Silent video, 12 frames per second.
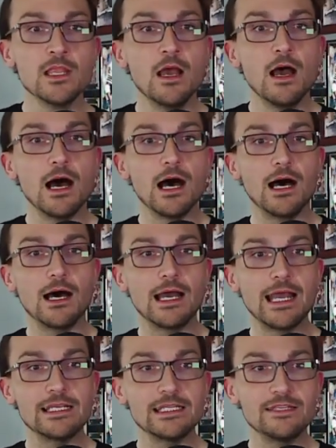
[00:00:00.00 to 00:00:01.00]

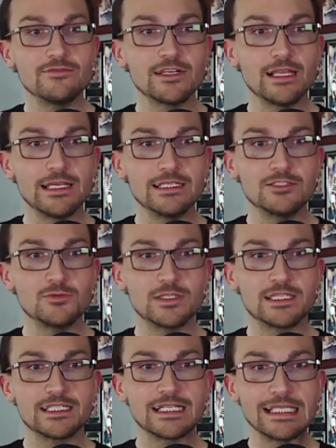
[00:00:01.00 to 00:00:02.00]
And even linked
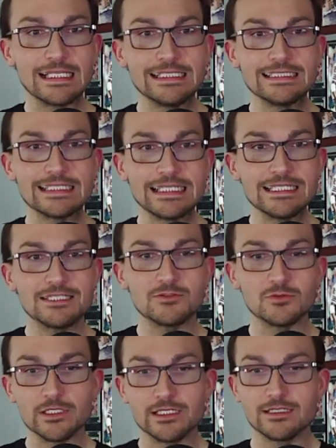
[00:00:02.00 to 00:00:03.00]
with Clint
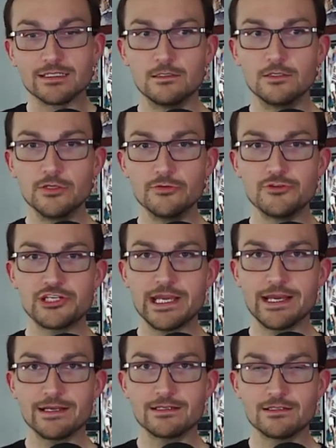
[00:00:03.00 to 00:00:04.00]
Eastwood. New
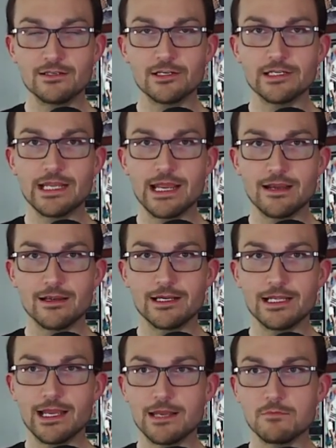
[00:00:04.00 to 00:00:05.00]
Jack, Dirty
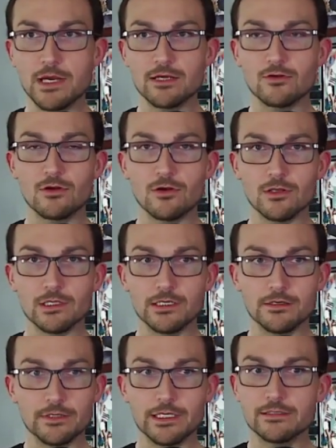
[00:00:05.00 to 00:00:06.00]
Harry, and Michael
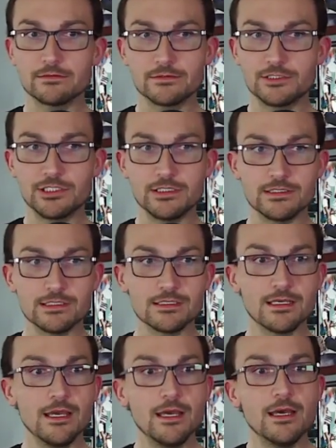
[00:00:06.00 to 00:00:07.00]
Corleone. Jesus.